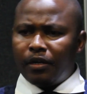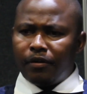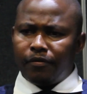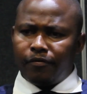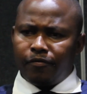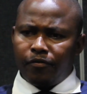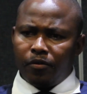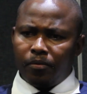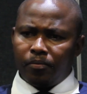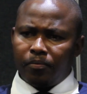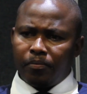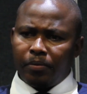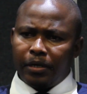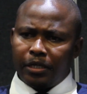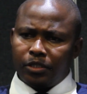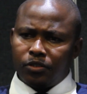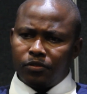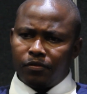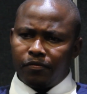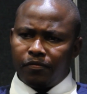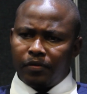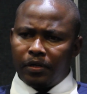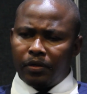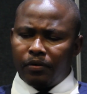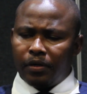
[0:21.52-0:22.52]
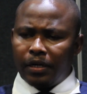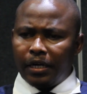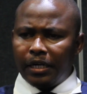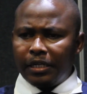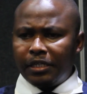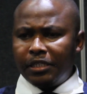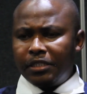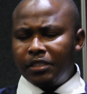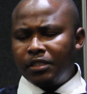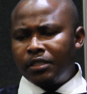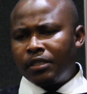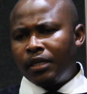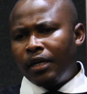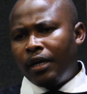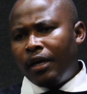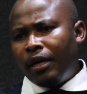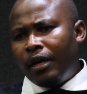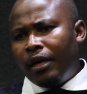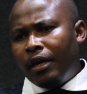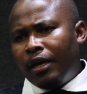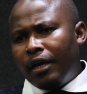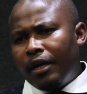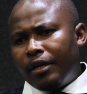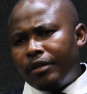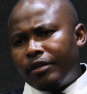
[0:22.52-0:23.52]
form part of our allies,
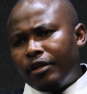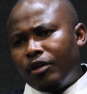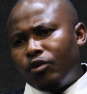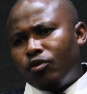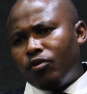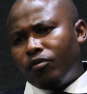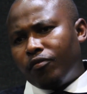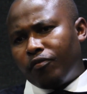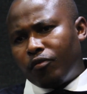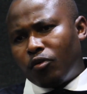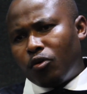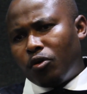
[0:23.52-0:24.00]
and then we've